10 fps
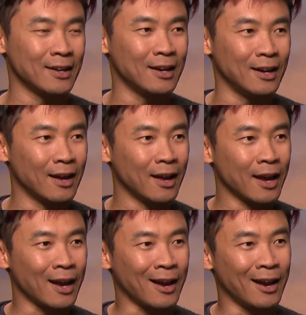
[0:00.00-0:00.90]
Uh,
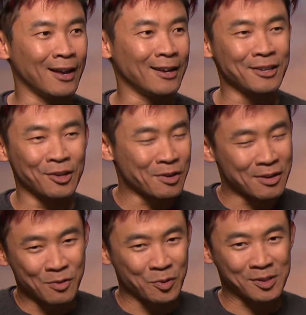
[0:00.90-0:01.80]
and you know,
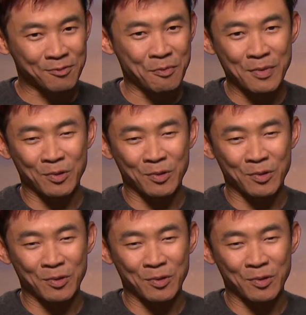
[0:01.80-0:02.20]
it, it, was for me.